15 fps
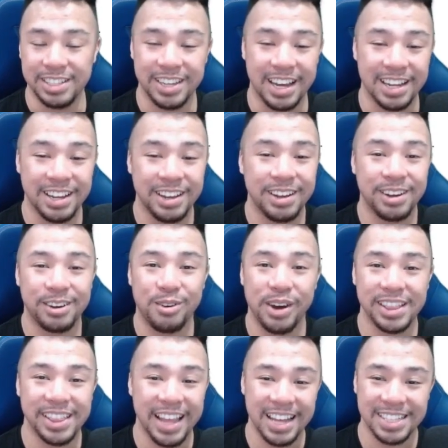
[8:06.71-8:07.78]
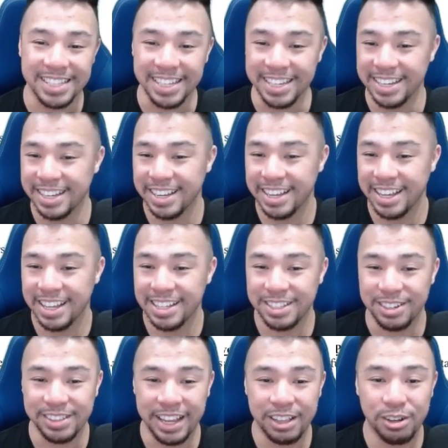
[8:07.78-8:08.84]
So yeah, quite nasty.
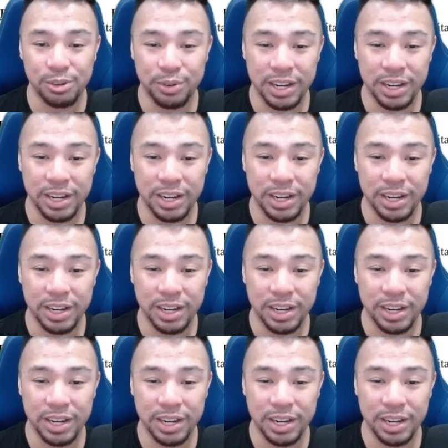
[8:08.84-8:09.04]
So they don't